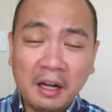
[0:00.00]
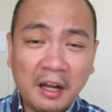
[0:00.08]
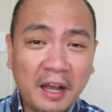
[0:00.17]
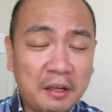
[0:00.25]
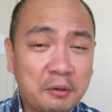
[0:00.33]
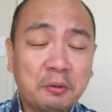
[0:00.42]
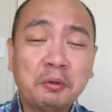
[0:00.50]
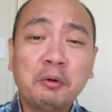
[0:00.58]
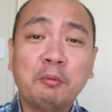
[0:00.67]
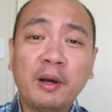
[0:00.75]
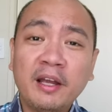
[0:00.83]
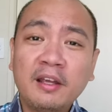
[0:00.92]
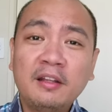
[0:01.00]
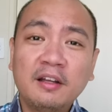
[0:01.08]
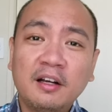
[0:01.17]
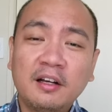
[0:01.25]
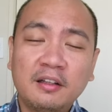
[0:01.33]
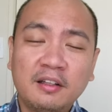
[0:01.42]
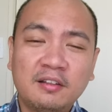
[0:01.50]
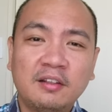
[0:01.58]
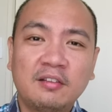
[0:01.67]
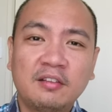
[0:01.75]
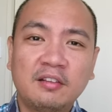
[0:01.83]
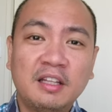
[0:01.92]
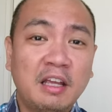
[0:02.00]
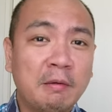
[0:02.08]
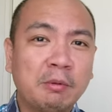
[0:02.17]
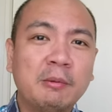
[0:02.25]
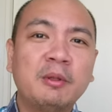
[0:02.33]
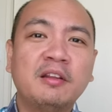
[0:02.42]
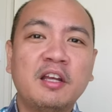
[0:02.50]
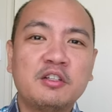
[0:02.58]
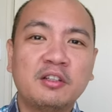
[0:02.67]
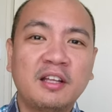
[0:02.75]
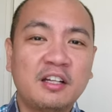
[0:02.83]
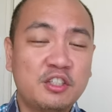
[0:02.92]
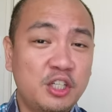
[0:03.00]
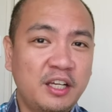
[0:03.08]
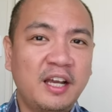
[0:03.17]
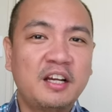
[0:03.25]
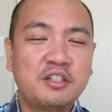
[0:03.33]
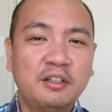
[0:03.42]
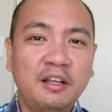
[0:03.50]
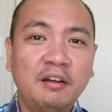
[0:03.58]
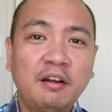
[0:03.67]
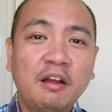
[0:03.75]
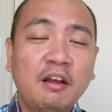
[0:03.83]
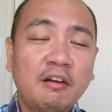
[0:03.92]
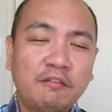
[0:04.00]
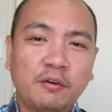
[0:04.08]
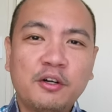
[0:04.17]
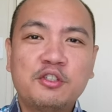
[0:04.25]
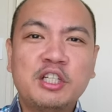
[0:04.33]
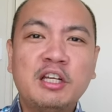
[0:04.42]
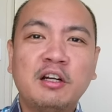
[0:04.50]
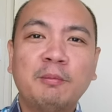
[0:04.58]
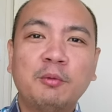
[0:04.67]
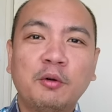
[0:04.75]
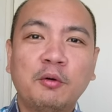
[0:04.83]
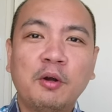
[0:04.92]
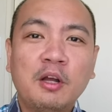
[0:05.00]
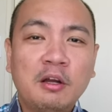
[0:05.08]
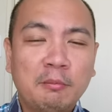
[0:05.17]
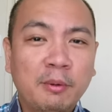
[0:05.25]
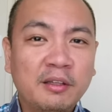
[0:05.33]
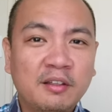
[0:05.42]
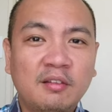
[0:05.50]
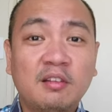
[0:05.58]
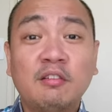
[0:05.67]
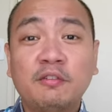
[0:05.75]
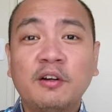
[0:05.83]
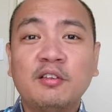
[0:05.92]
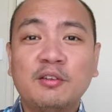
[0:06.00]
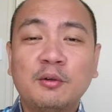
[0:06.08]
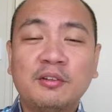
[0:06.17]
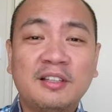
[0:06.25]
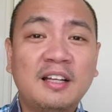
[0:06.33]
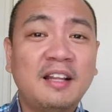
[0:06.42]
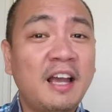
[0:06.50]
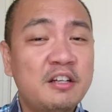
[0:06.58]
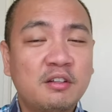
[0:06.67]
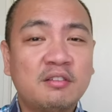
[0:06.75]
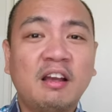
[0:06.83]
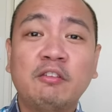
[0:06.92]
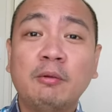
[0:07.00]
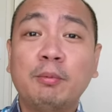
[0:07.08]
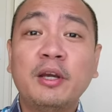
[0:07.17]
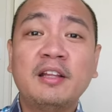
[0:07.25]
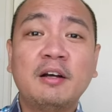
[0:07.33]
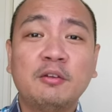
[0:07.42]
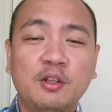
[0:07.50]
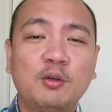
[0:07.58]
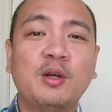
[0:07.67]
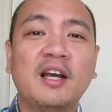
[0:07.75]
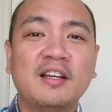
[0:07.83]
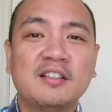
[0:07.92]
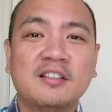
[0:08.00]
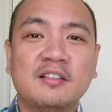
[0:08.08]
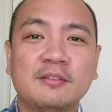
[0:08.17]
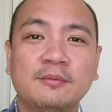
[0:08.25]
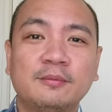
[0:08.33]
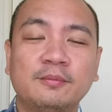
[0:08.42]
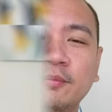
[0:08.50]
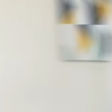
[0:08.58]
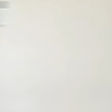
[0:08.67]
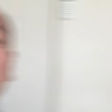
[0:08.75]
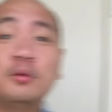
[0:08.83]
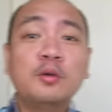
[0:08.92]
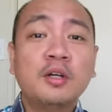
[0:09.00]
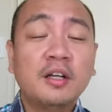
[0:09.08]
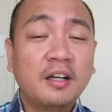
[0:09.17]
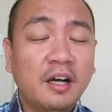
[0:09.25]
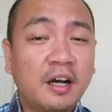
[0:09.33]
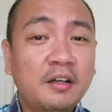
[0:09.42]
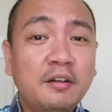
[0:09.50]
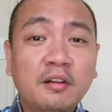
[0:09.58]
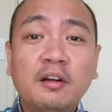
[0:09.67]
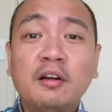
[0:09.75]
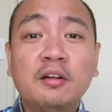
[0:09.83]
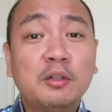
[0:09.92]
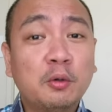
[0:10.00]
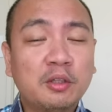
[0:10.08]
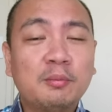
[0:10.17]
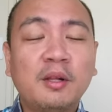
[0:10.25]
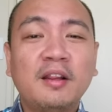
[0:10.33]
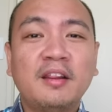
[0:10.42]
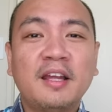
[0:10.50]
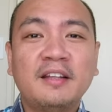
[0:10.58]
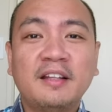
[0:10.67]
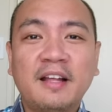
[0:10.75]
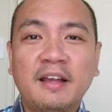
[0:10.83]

uh, I don't know why uh, this is the implementation that Gcash did for Gcrypto, but this is the first note that I just have to point out to you guys. So okay. number two, another notable thing